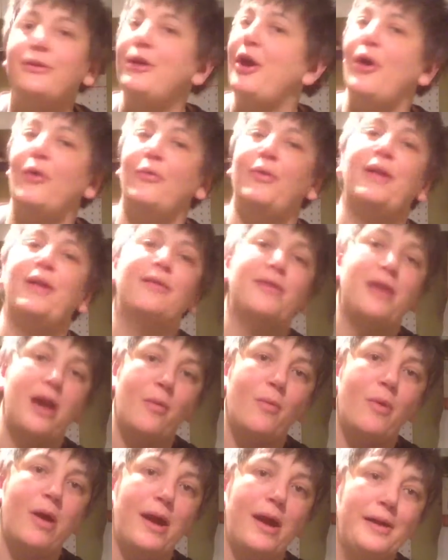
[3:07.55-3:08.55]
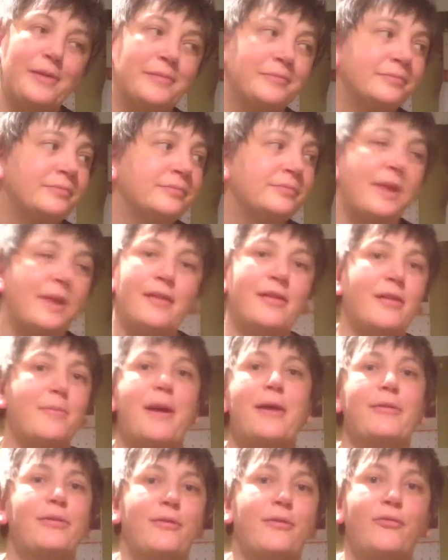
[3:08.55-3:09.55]
No, that's not why. It's
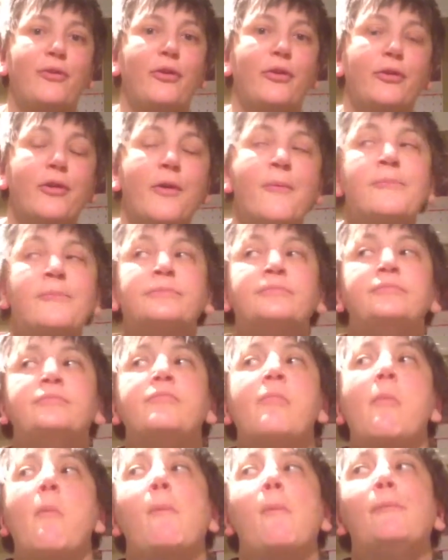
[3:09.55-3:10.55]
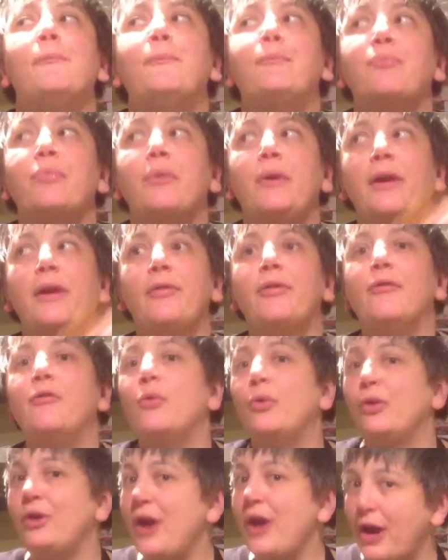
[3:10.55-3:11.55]
about the food. If the
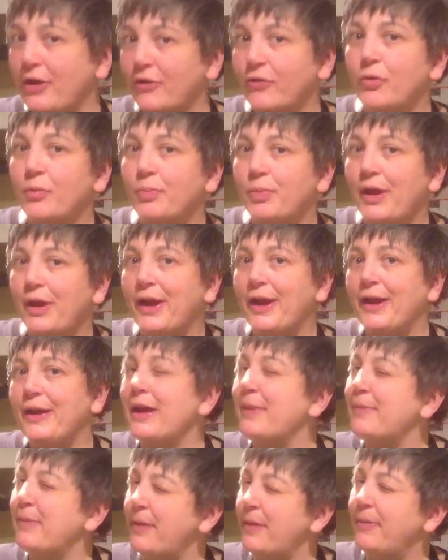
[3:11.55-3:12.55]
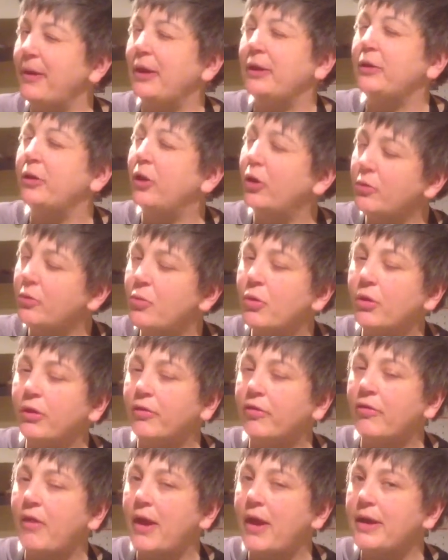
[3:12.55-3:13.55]
49ers were playing, I might be a little more
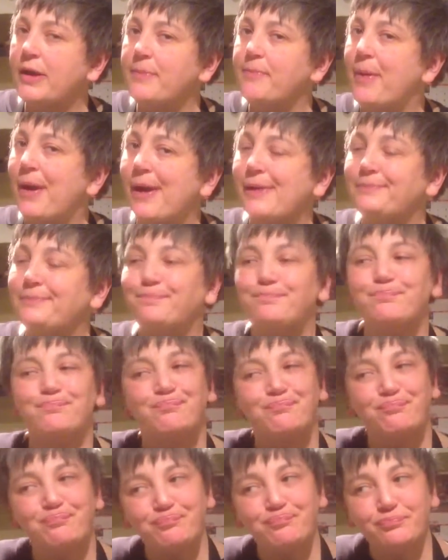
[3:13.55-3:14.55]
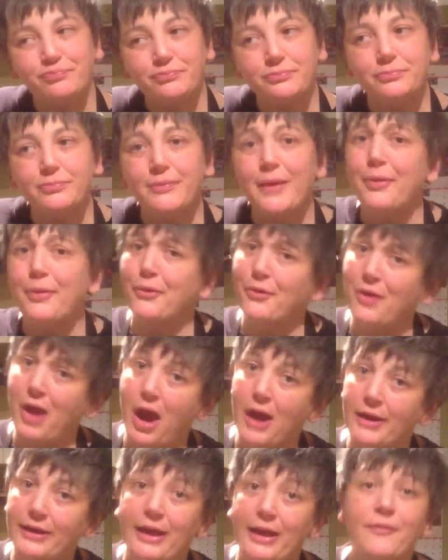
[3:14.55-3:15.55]
excited, but they're
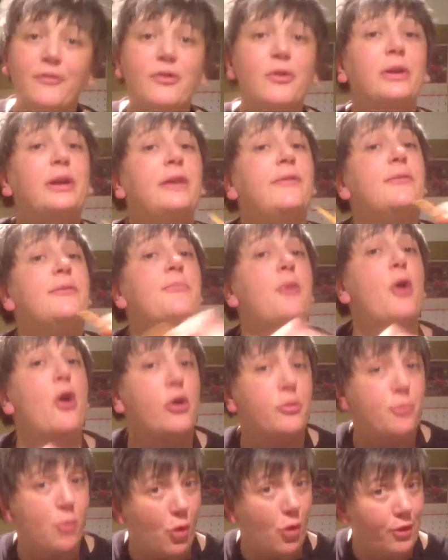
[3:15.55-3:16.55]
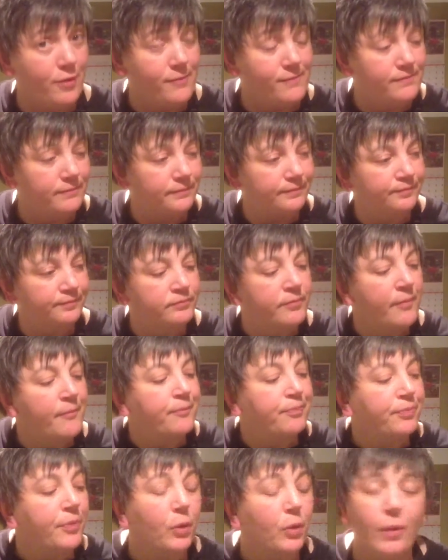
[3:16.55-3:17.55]
not. Even though I live in Baltimore,
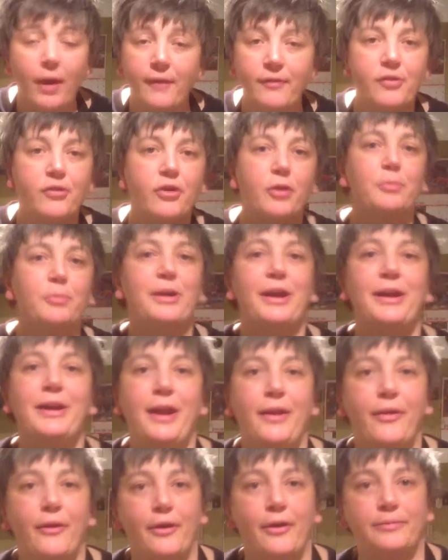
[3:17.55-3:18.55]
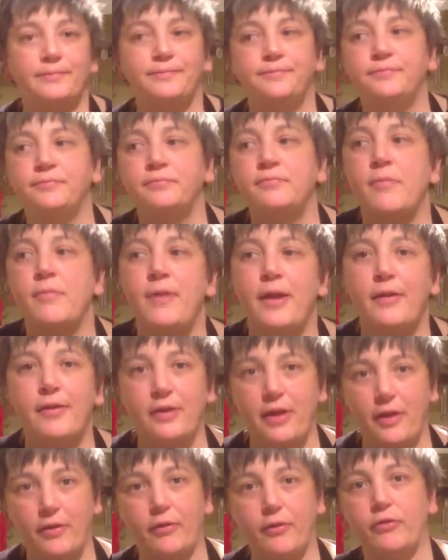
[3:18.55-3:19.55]
Ravens aren't playing either. That's
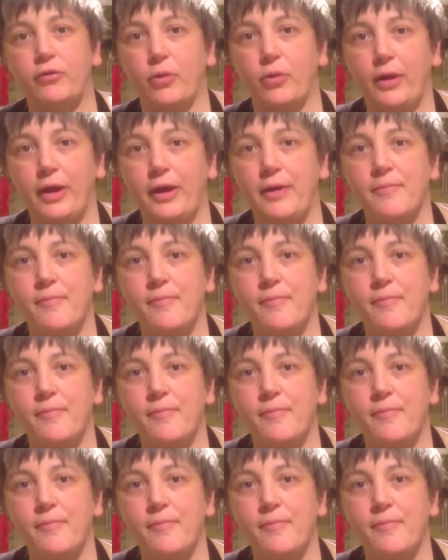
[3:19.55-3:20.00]
another story.